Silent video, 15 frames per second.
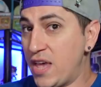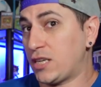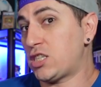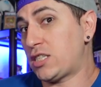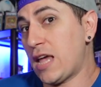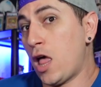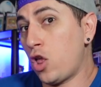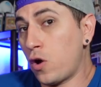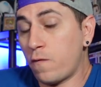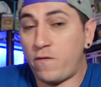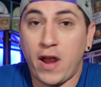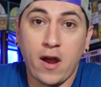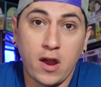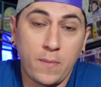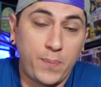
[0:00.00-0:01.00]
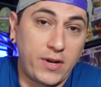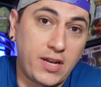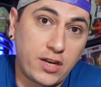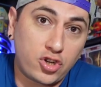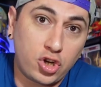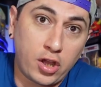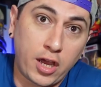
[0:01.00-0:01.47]
this seller very
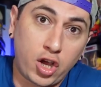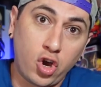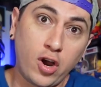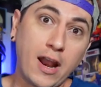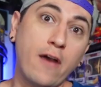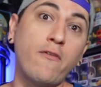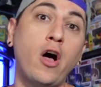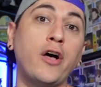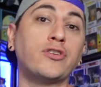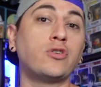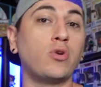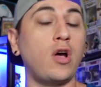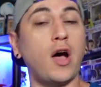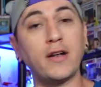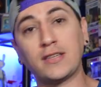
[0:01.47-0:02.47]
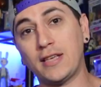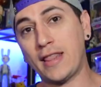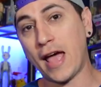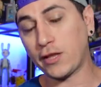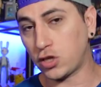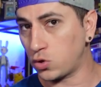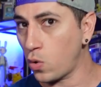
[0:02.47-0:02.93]
potentially could have also gone to
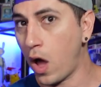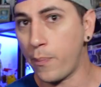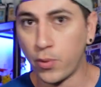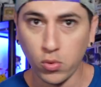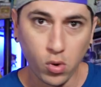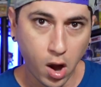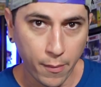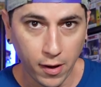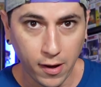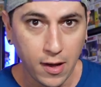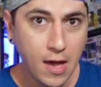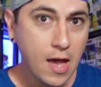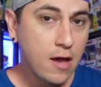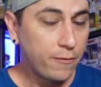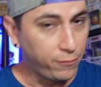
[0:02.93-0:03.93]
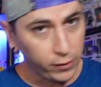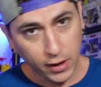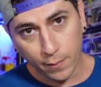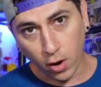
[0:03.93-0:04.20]
that Swap-O-Rama flea